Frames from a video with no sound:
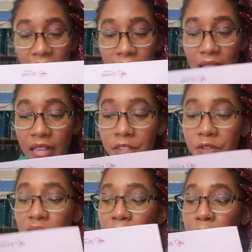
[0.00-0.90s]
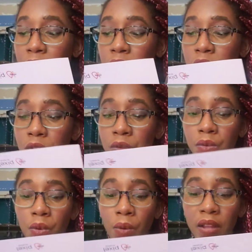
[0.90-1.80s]
and then insert the tip
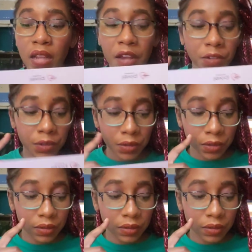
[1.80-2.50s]
into one nostril,